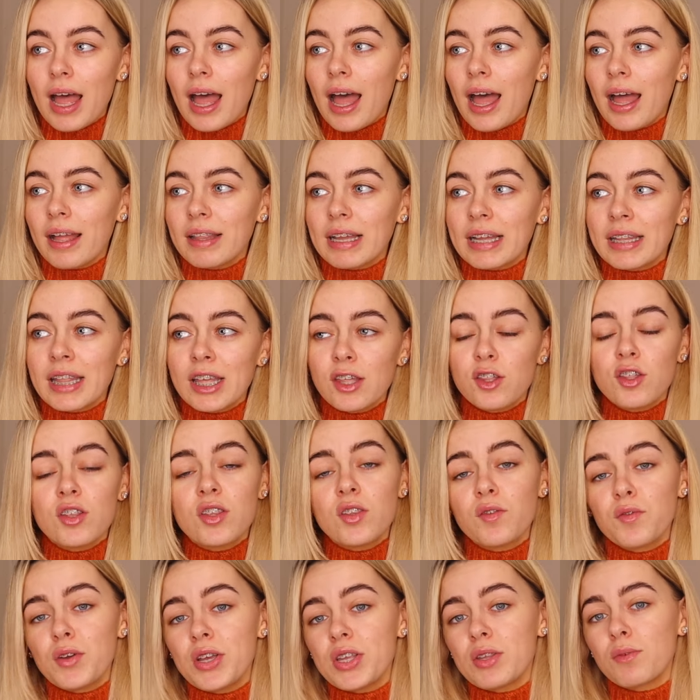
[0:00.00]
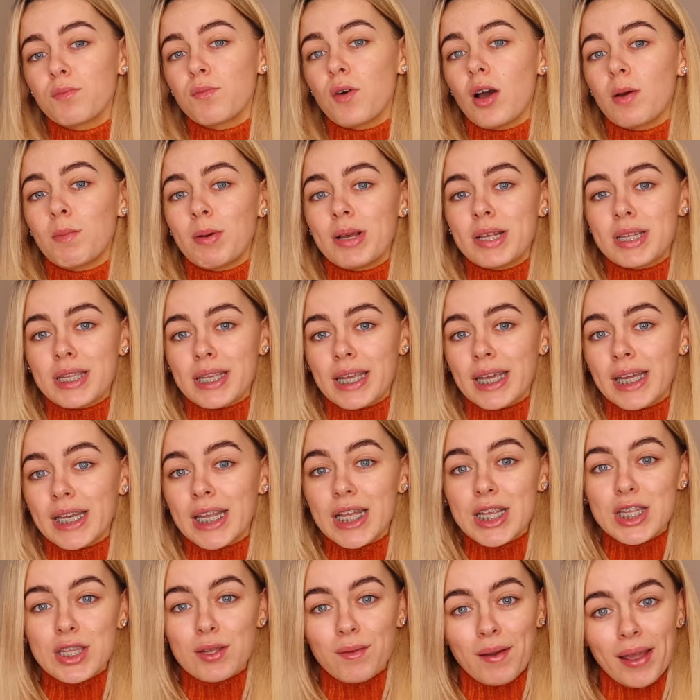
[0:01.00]
and I think she's the reason why my skin
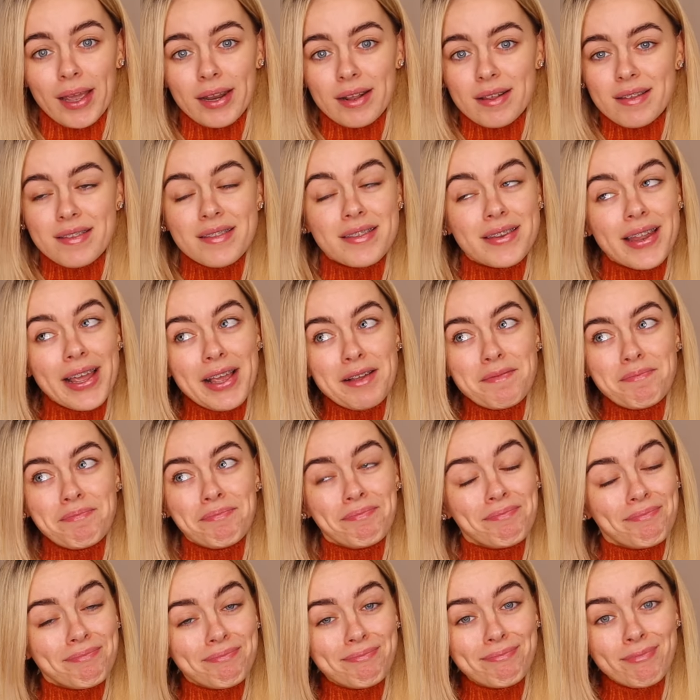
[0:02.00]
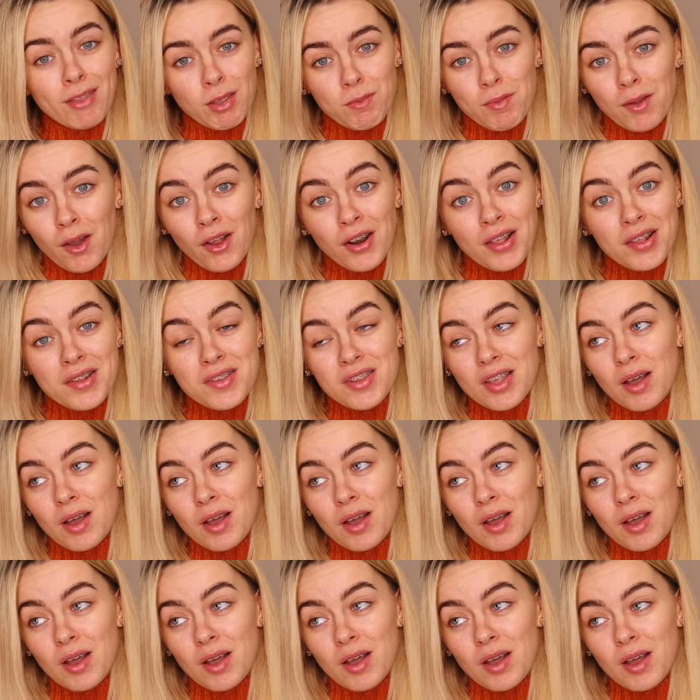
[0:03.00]
is the way it is today, to be honest.